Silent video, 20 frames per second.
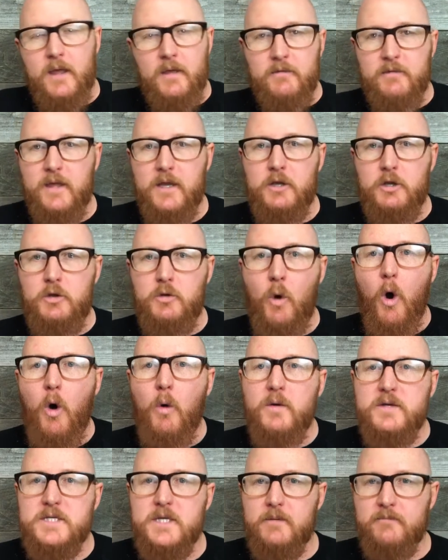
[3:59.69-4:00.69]
then
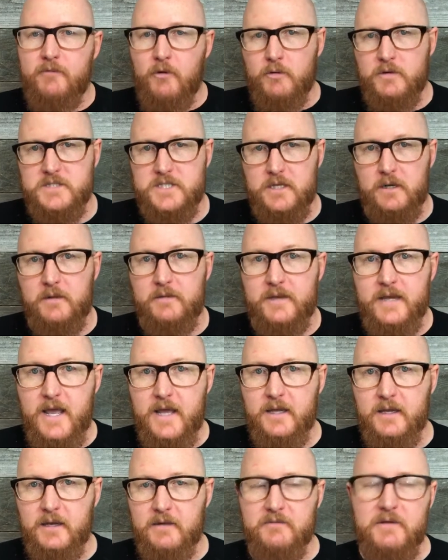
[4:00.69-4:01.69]
always end up focusing on the
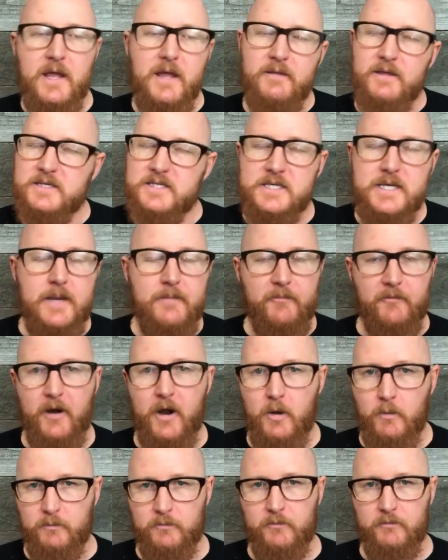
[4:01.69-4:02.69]
negative. That's never
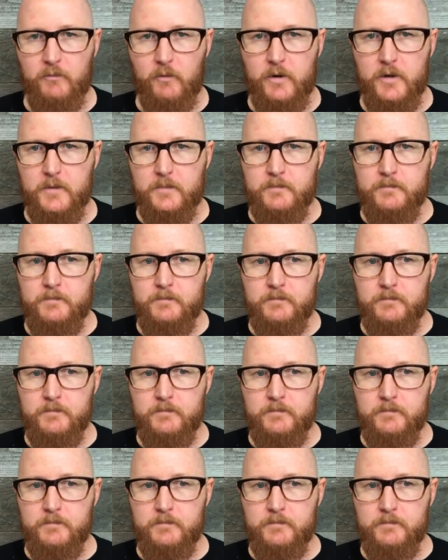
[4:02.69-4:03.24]
helpful for you.